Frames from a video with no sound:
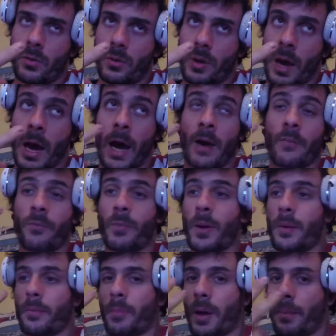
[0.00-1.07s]
I have
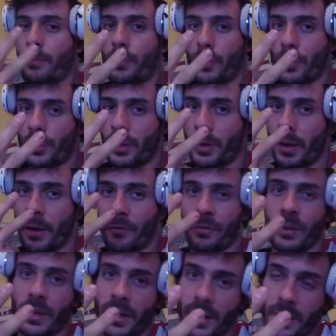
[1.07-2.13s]
my protein
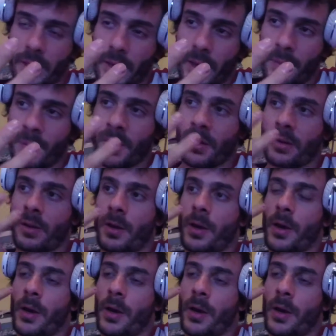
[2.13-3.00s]
affiliate. I mean,